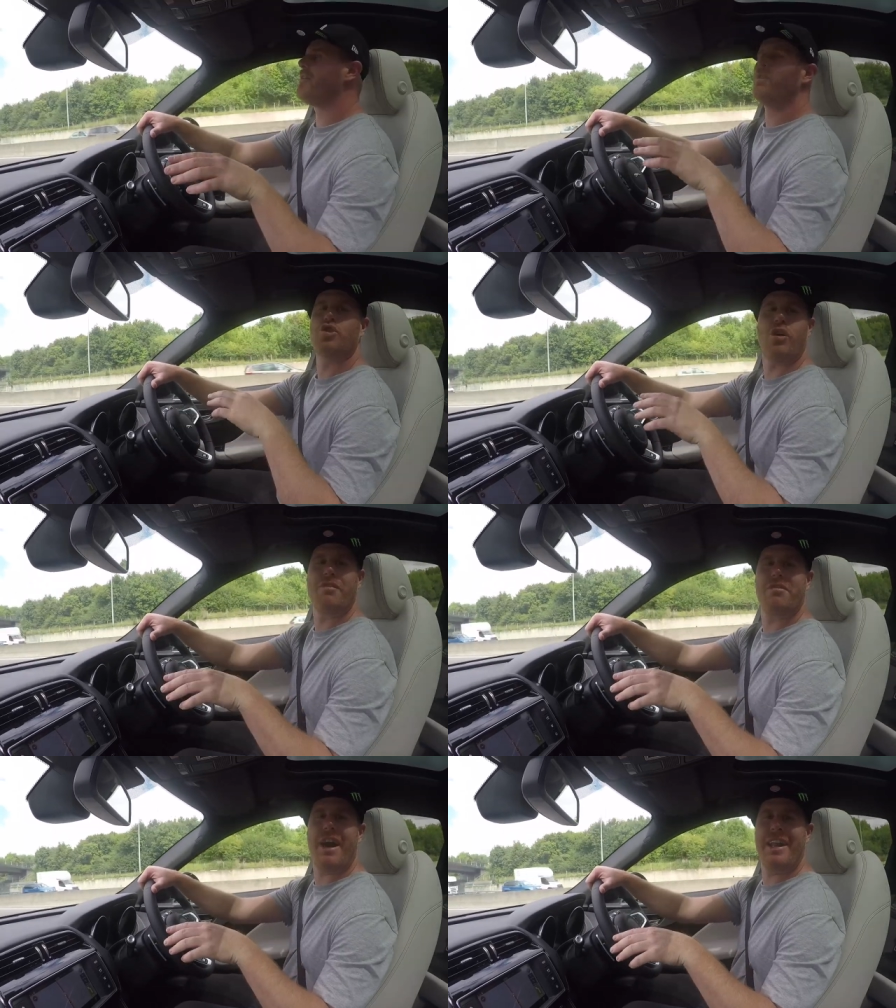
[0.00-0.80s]
a little
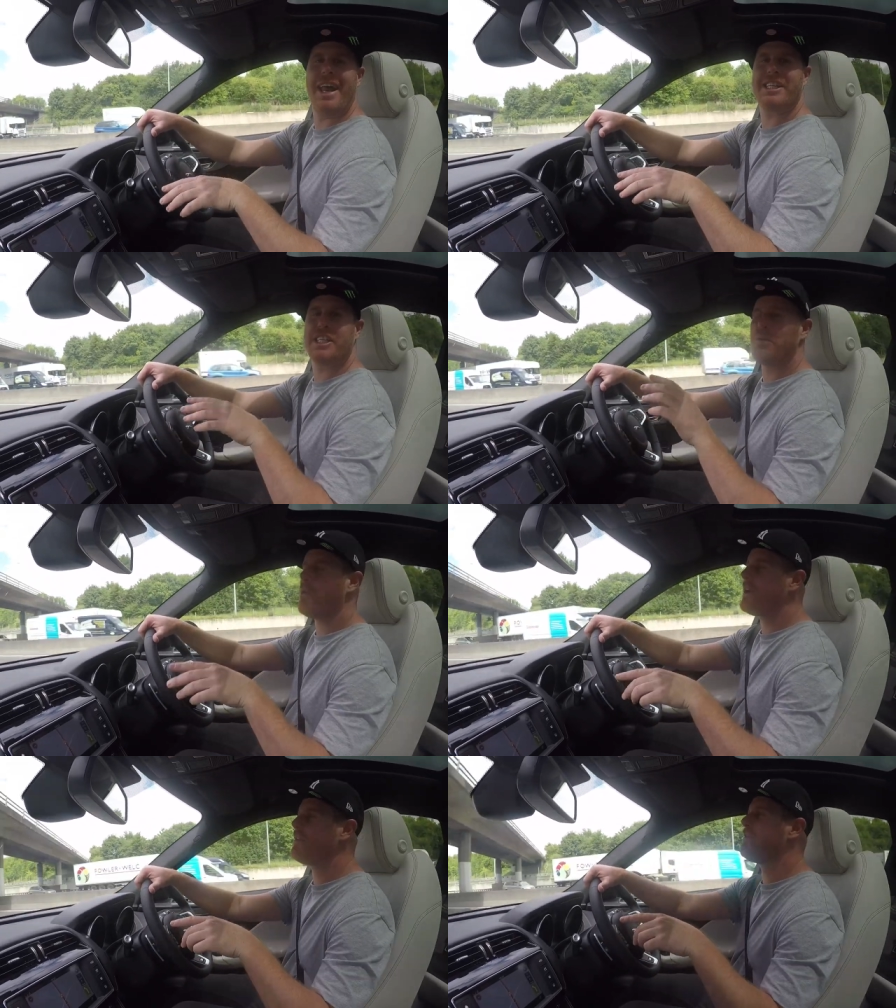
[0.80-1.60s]
drive around there, see what
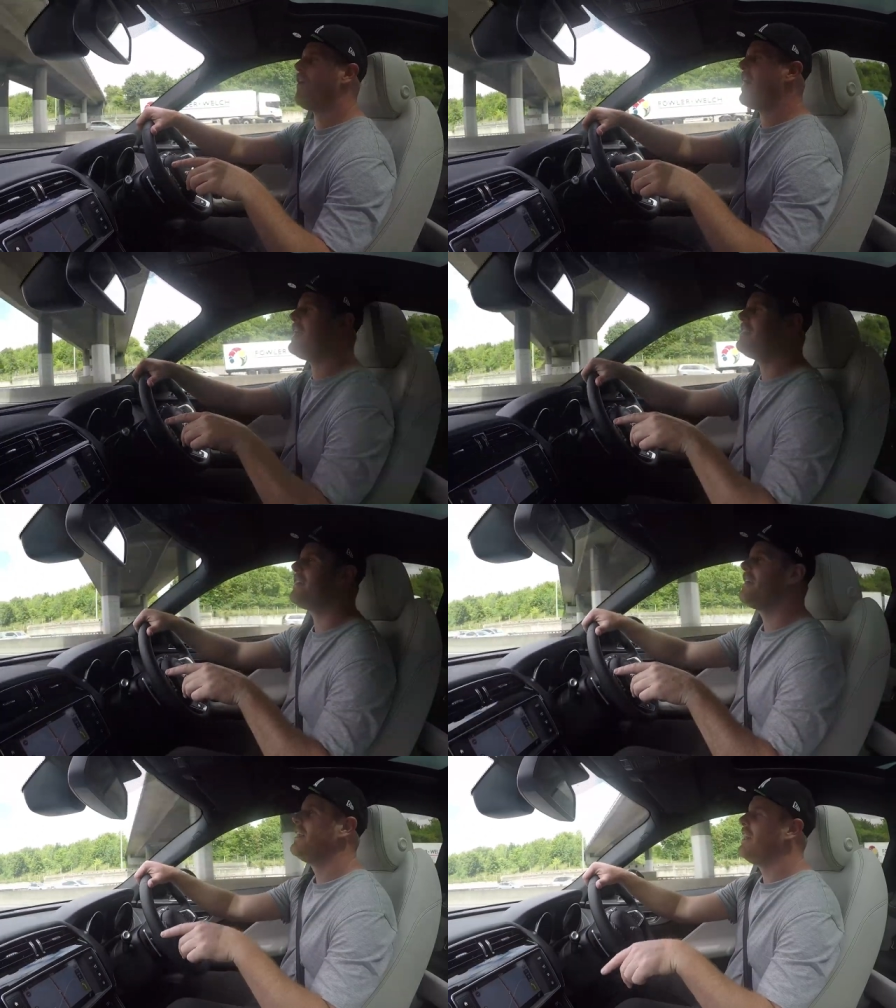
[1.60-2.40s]
we can find,
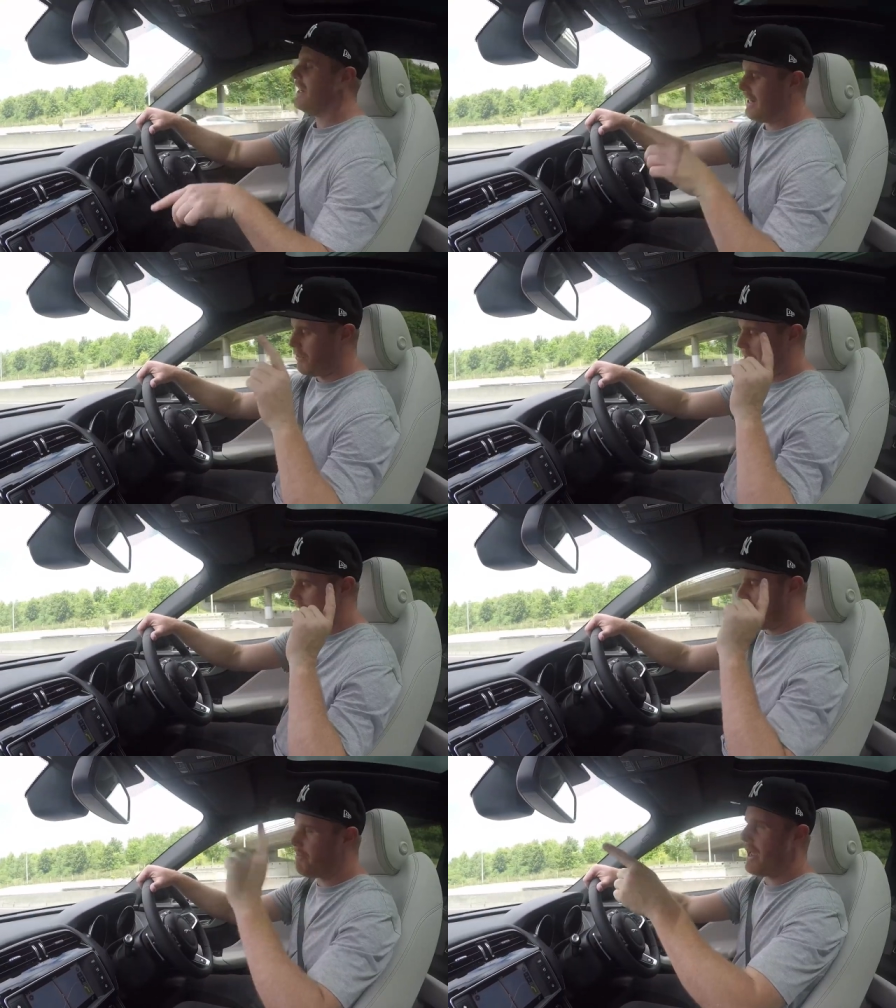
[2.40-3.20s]
and then we'll be
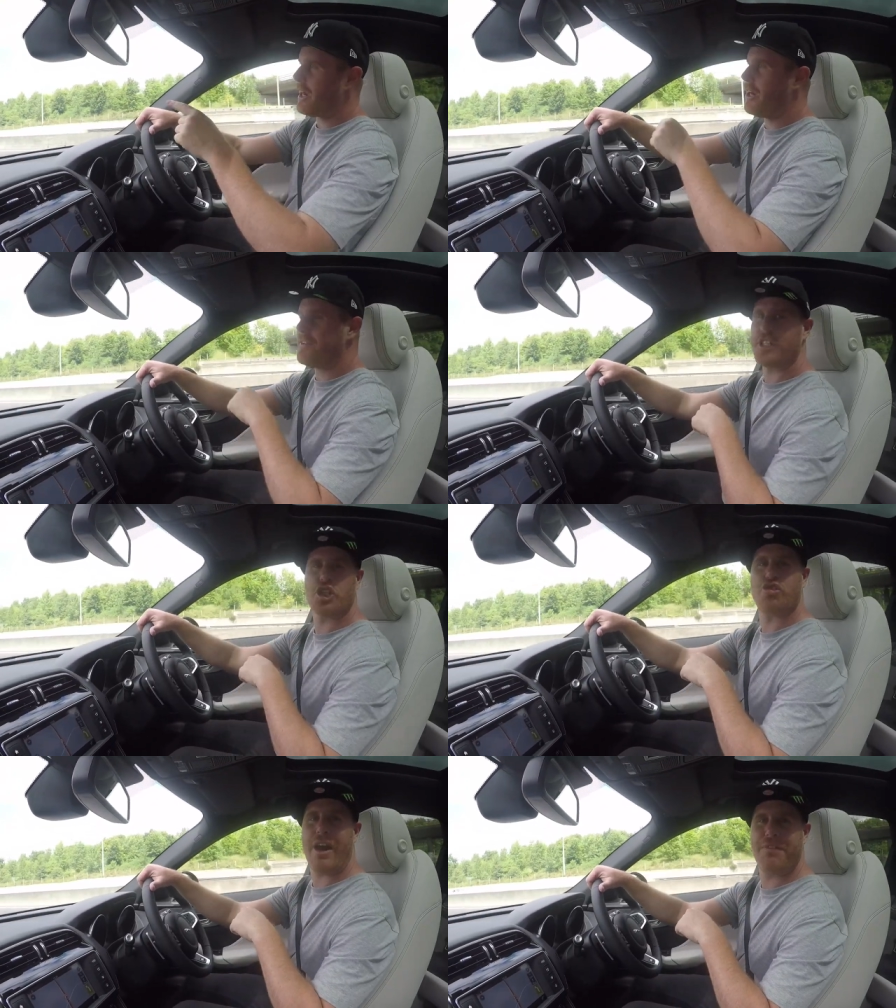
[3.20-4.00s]
heading back over to
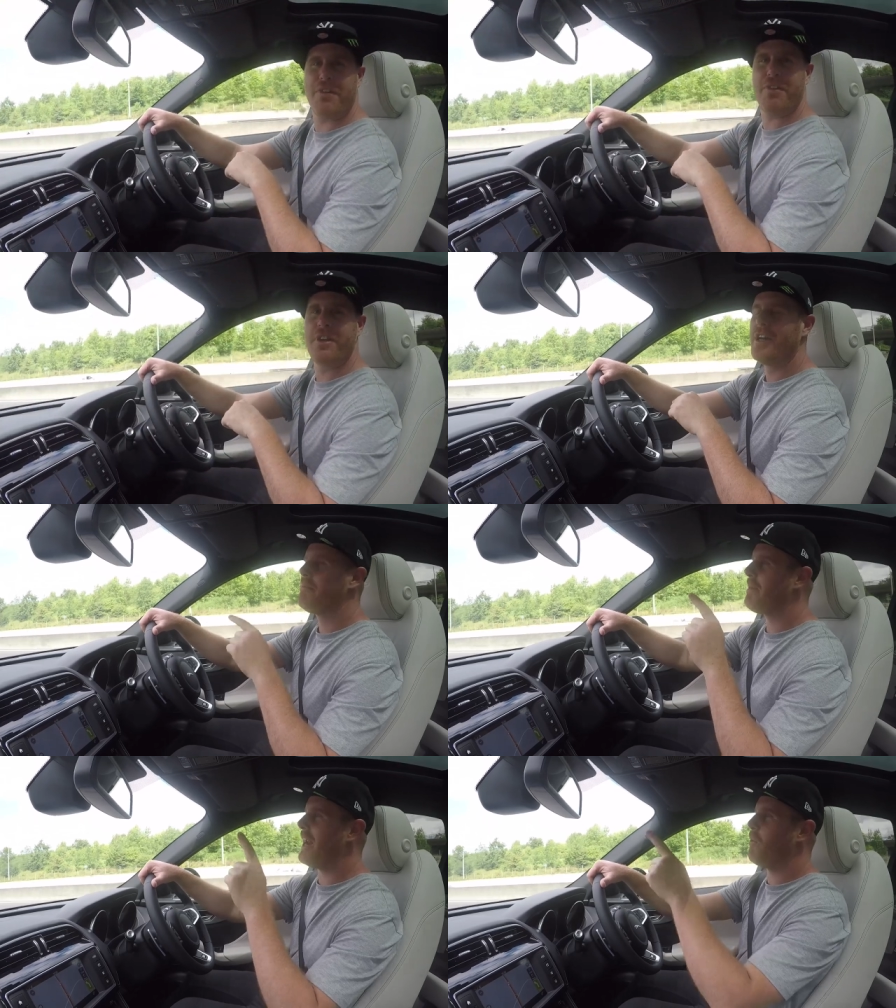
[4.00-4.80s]
Stratford,
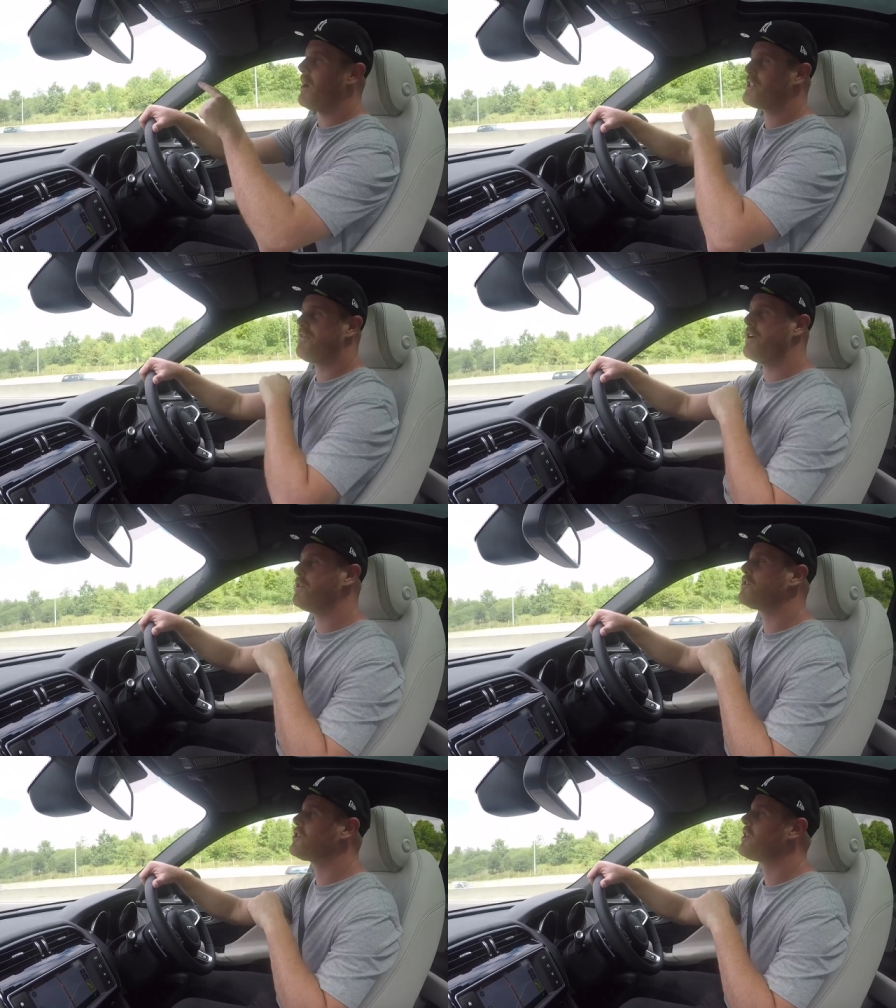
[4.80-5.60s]
back to
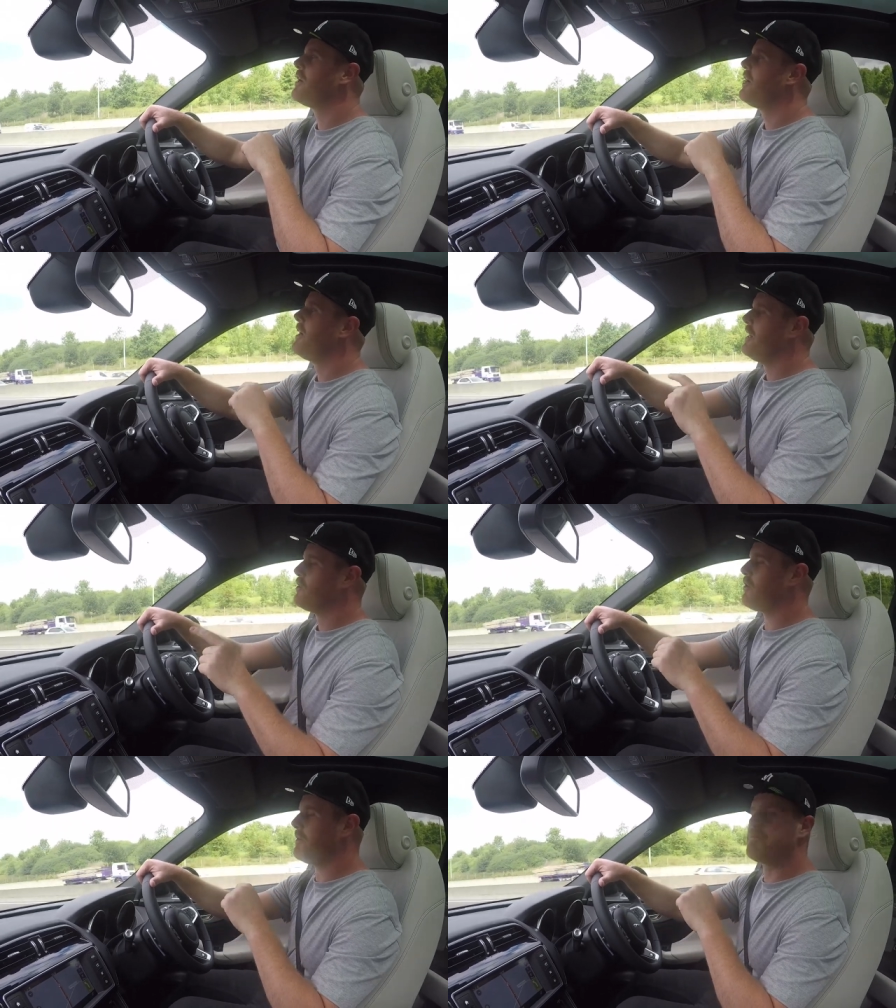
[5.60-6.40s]
Westfields,
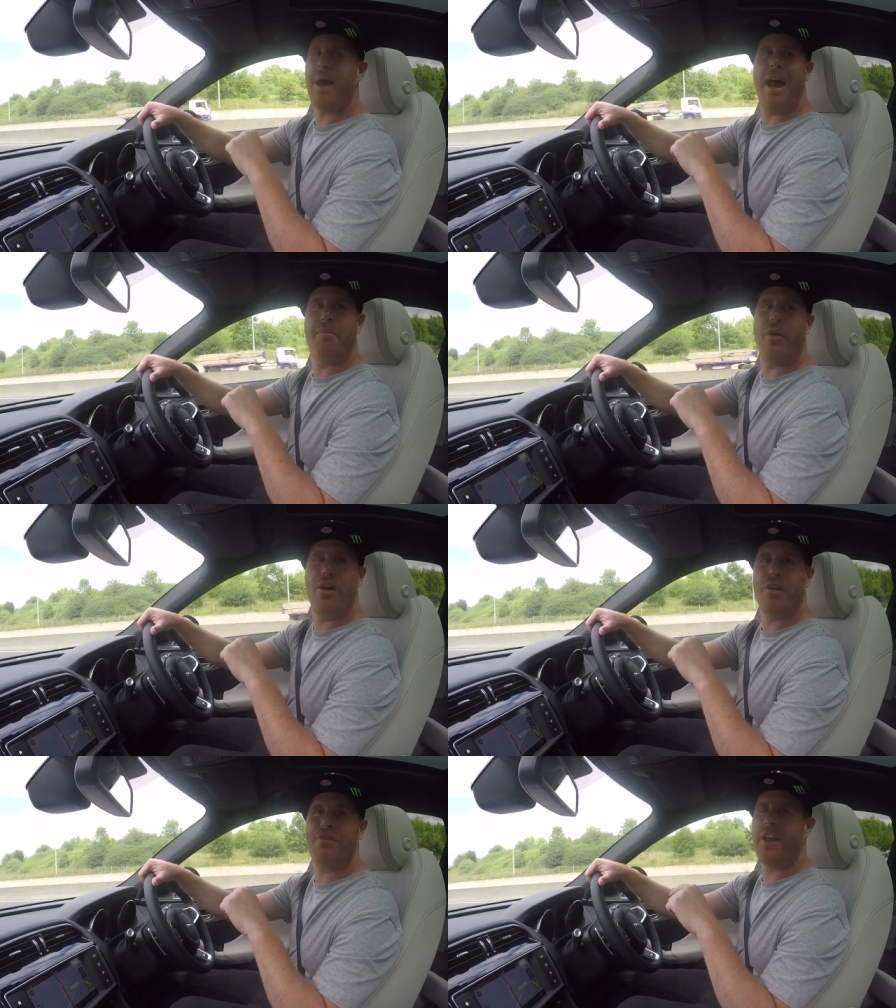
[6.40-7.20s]
drop this bad boy
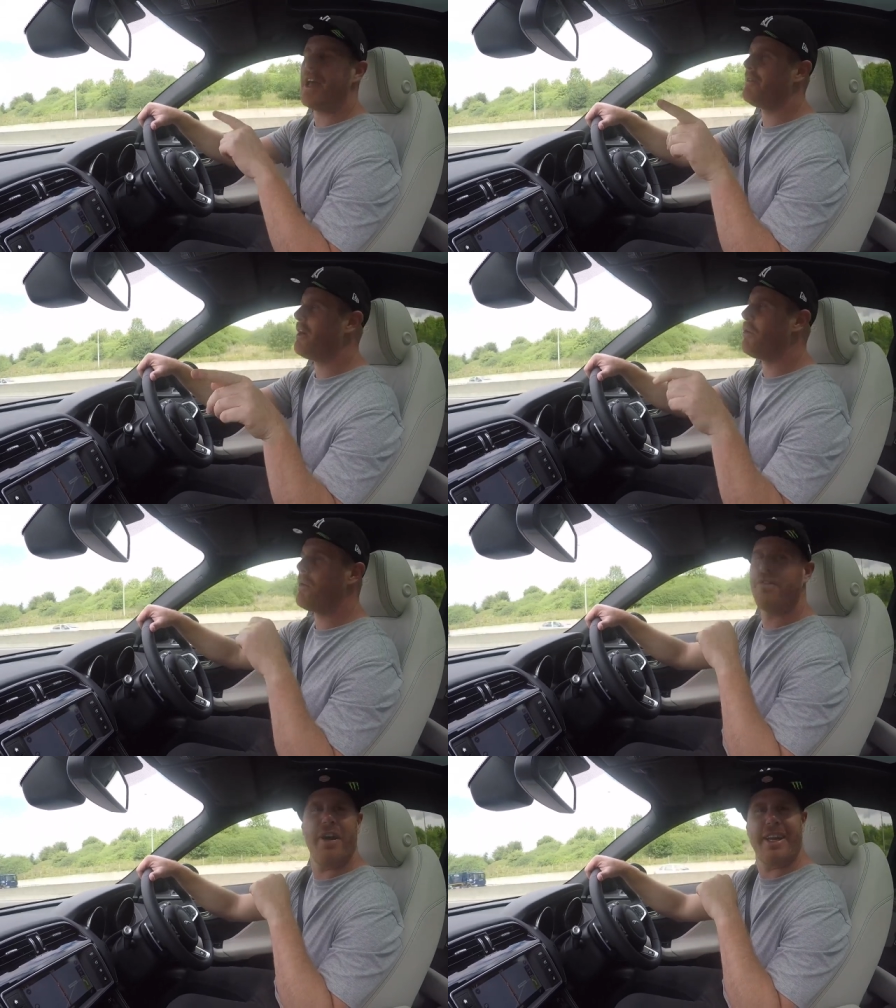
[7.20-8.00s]
off and let them know what
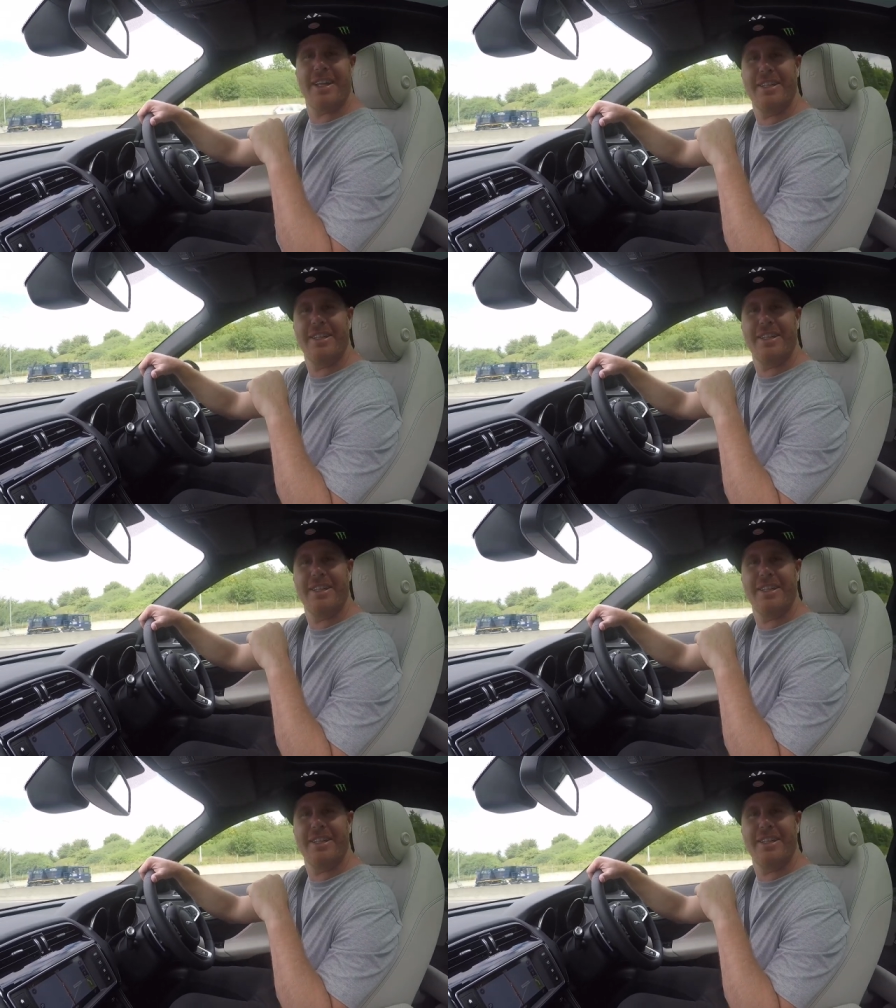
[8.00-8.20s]
we think.